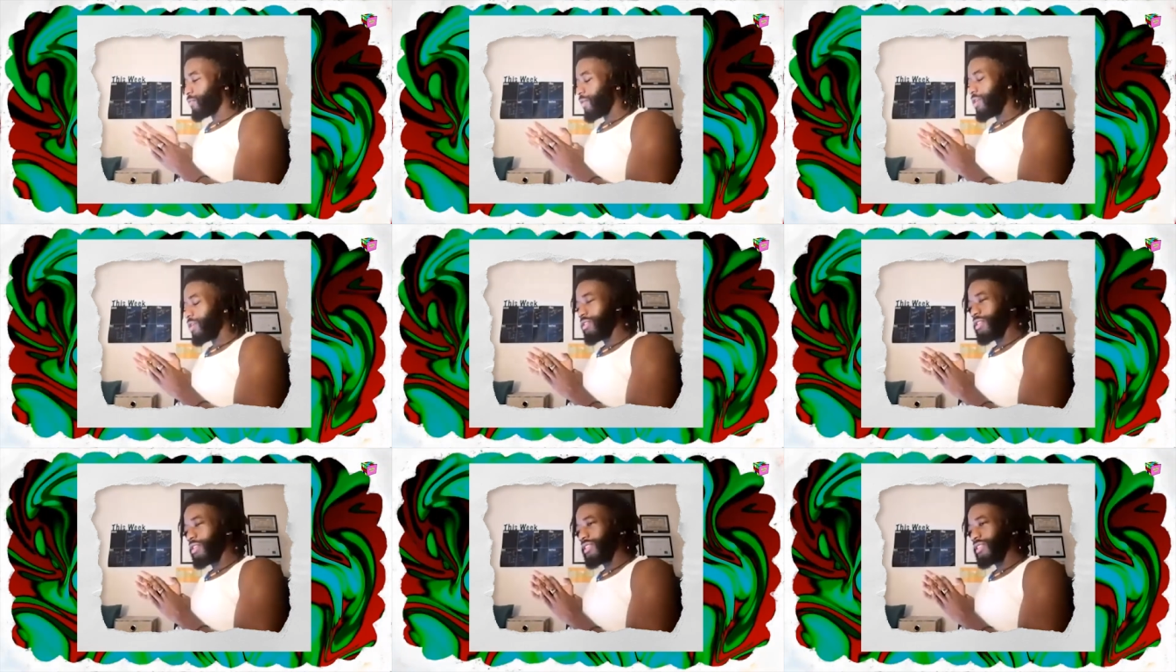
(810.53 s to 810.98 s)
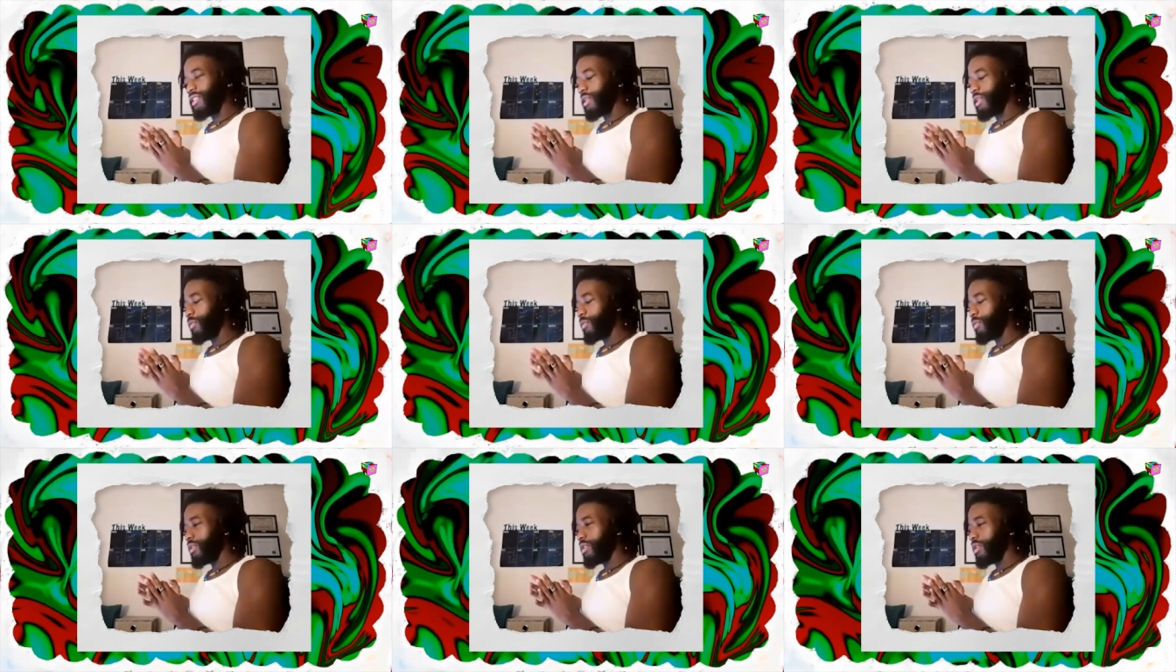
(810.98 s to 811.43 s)
why do they say
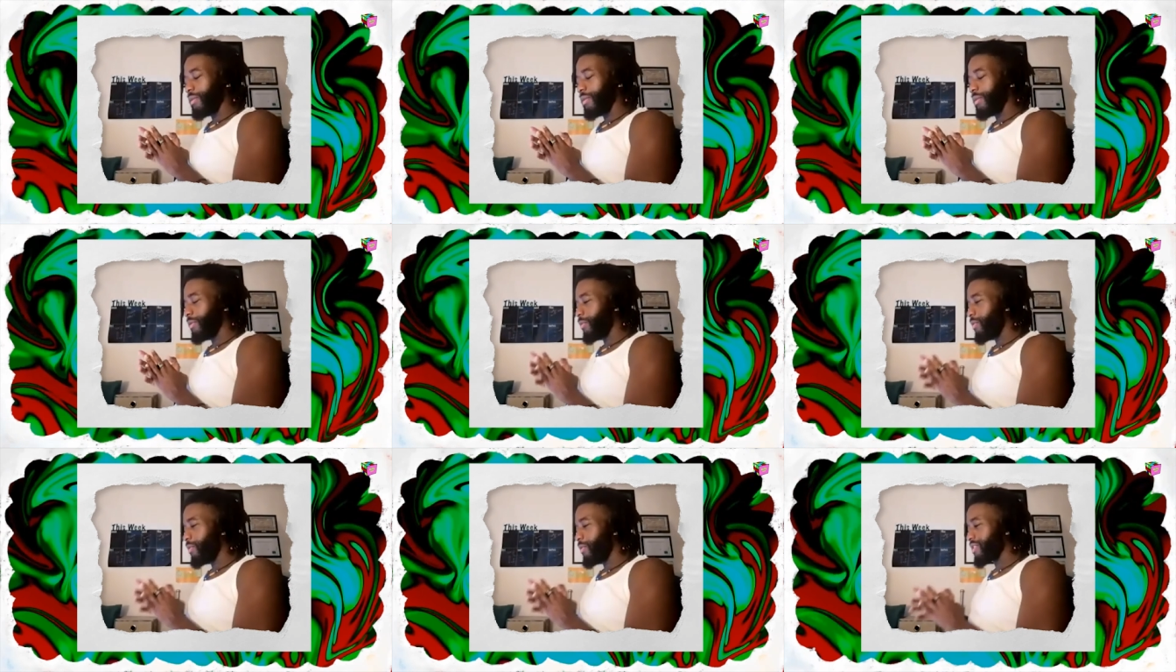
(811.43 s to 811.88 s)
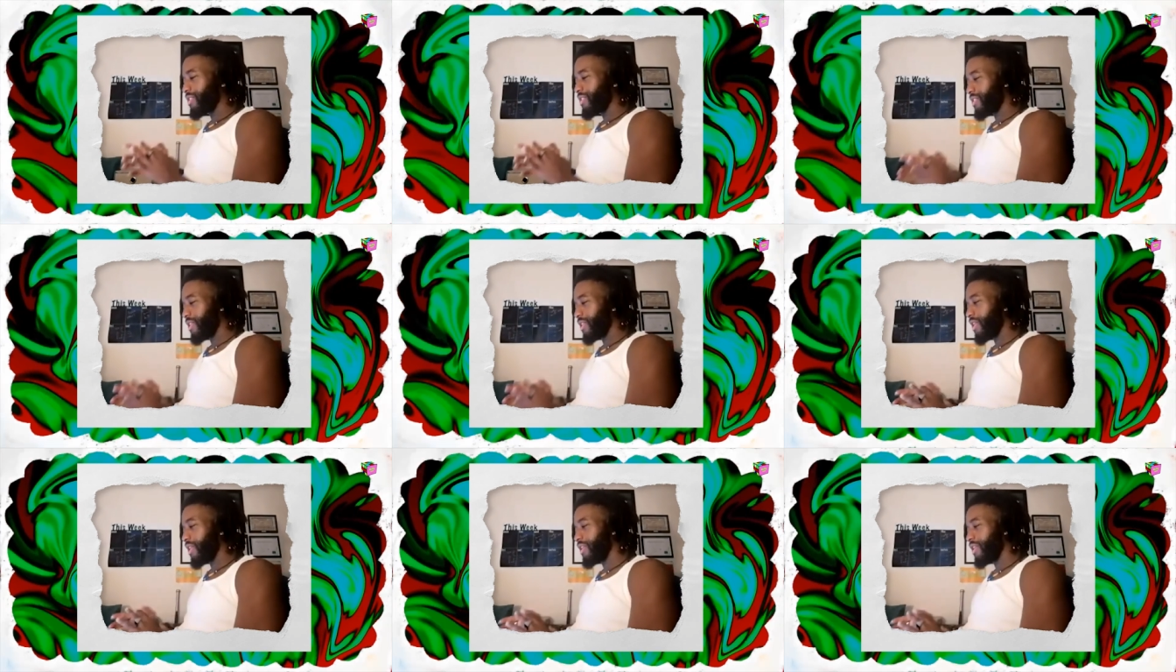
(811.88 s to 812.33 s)
we're the number one
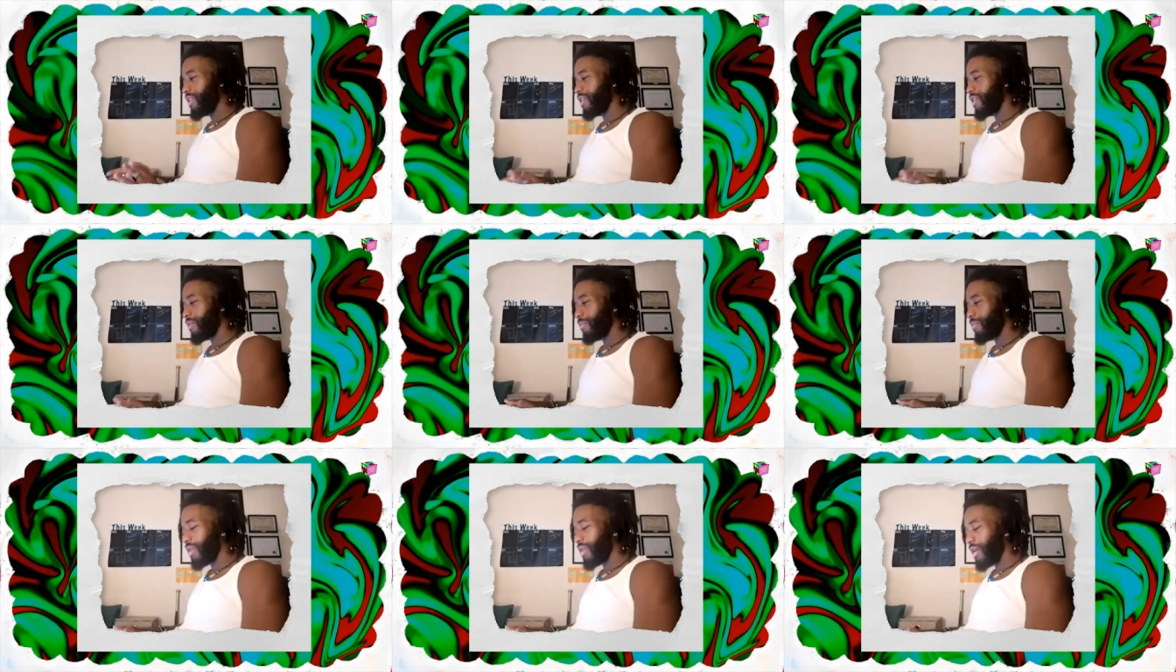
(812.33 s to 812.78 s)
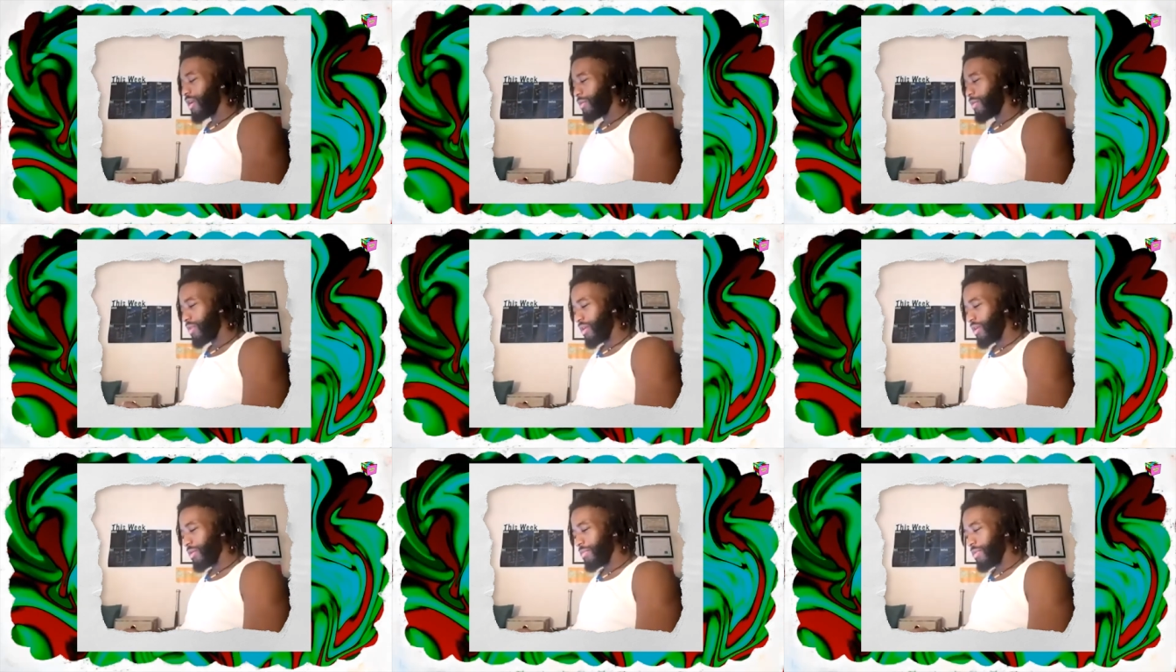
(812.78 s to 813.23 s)
selling or blah
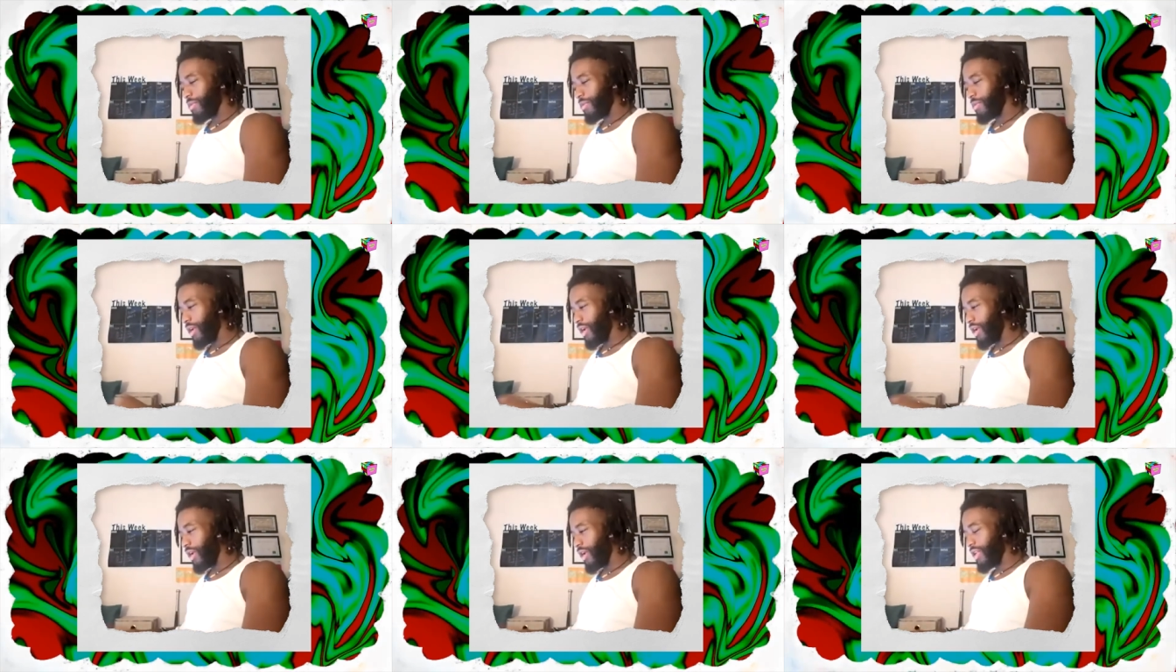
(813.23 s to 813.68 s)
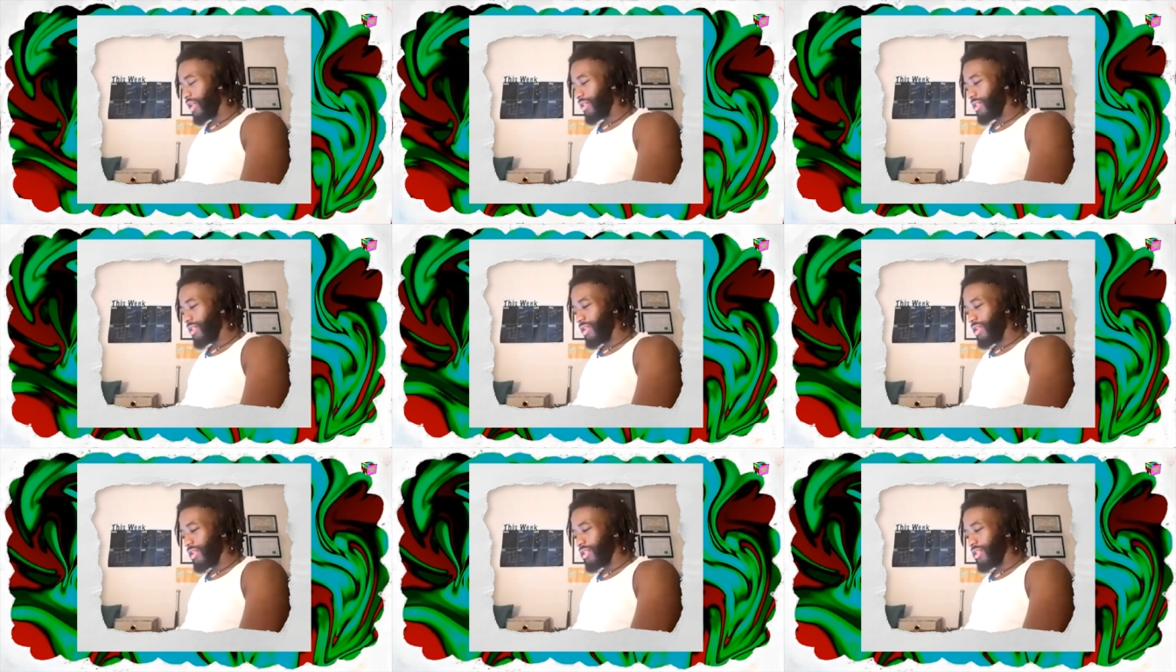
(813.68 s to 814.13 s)
blah blah, and
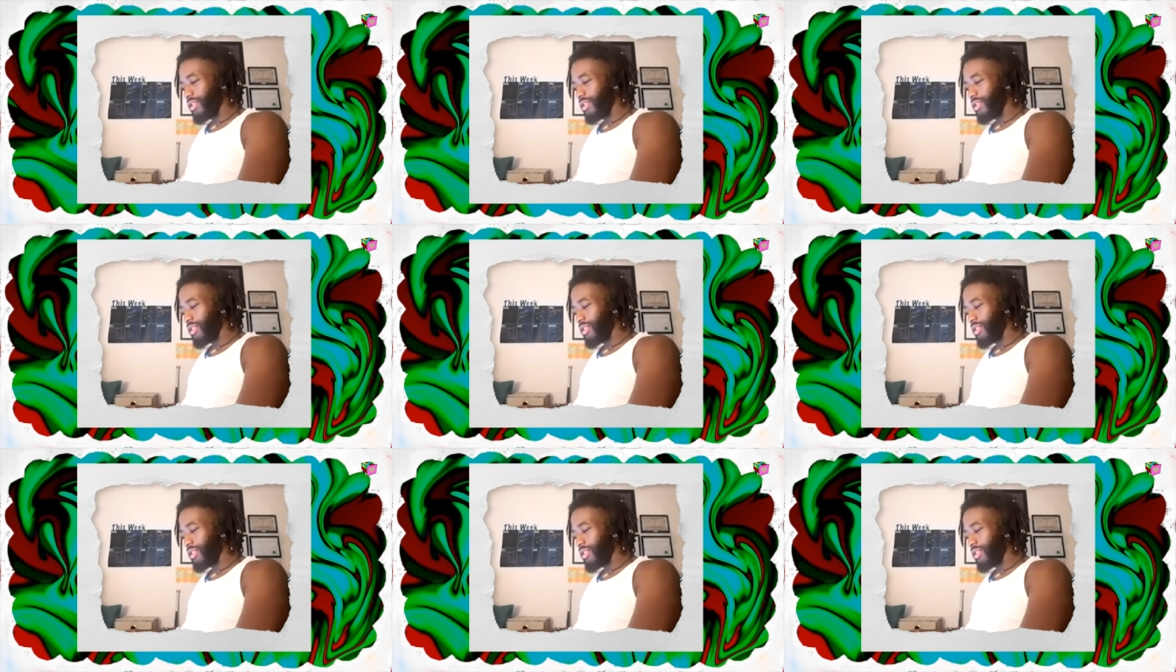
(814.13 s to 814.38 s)
then